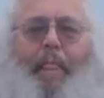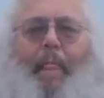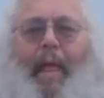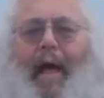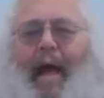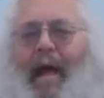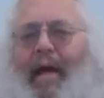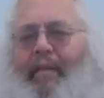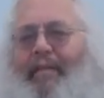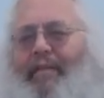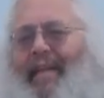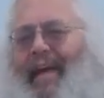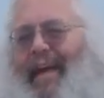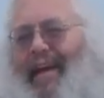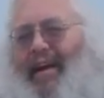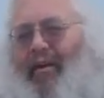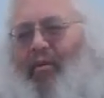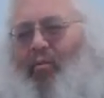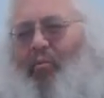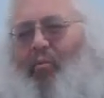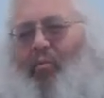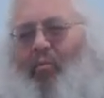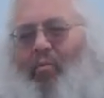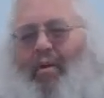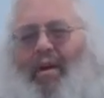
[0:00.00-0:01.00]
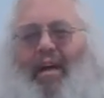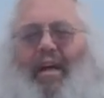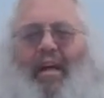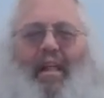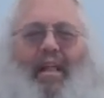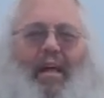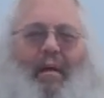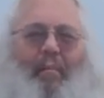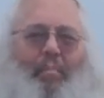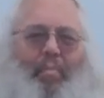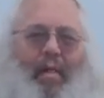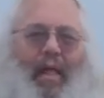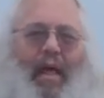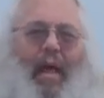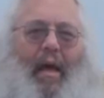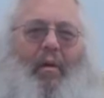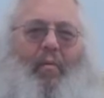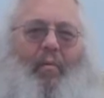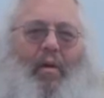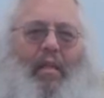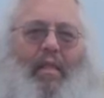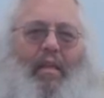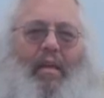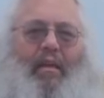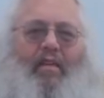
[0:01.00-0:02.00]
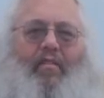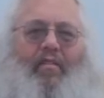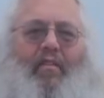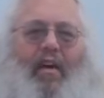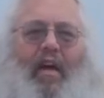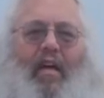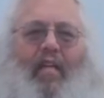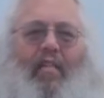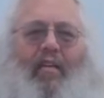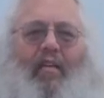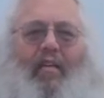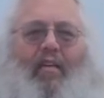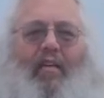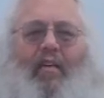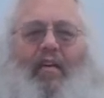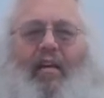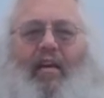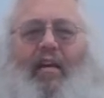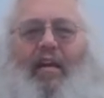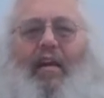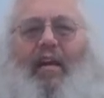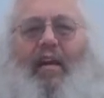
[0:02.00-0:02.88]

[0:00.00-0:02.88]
They don't really play with each other,